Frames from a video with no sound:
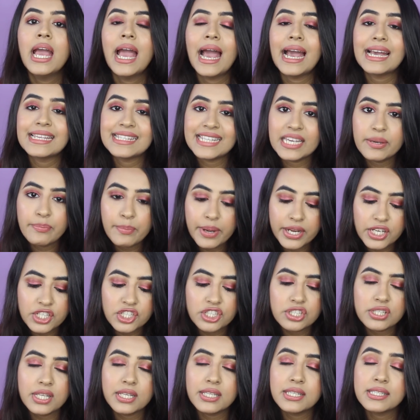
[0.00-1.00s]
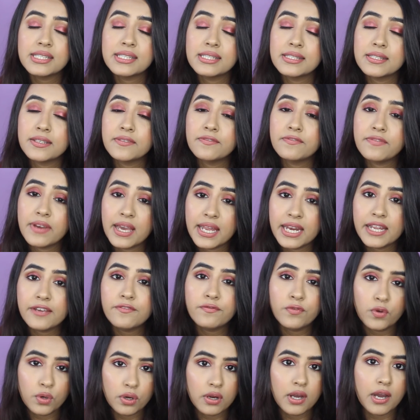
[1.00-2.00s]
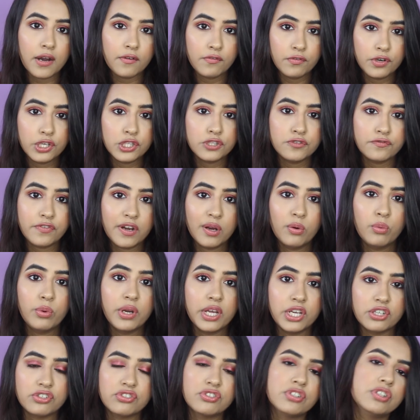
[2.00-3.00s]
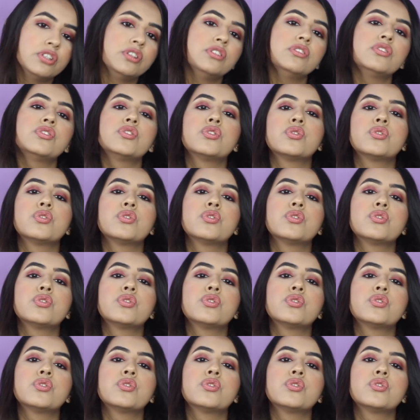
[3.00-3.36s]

As I mentioned, that this is a very full coverage foundation,